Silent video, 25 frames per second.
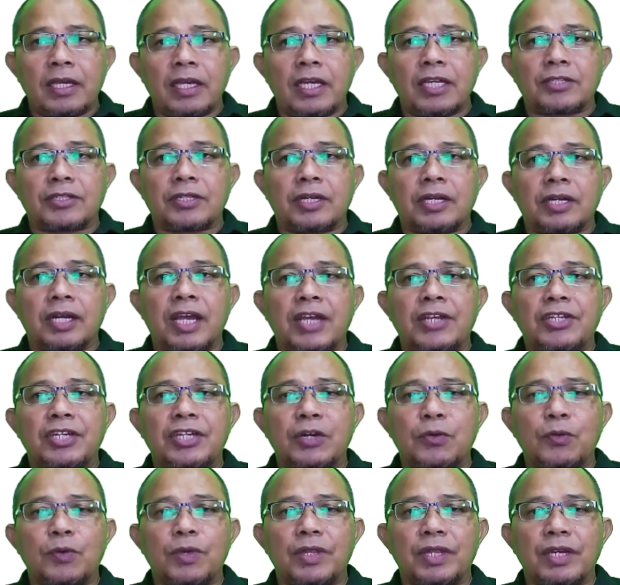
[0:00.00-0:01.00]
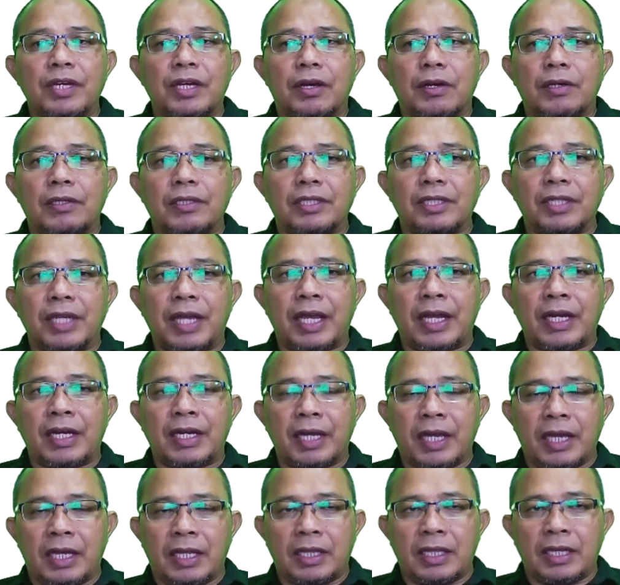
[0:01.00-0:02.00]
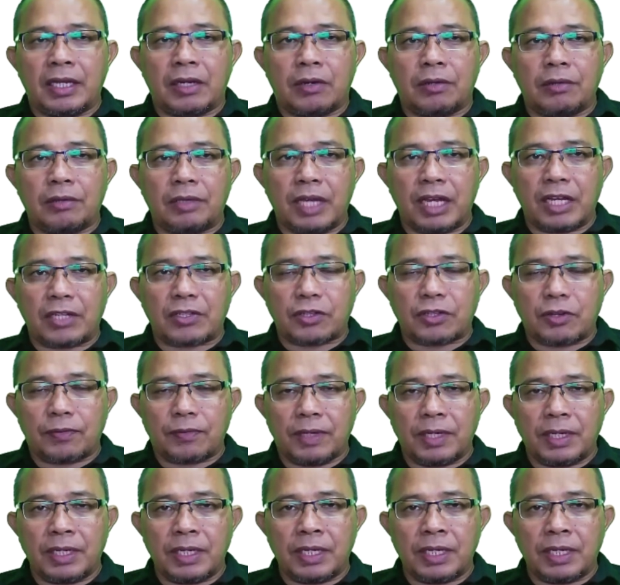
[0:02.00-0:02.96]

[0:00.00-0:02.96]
its relation with the content and the context of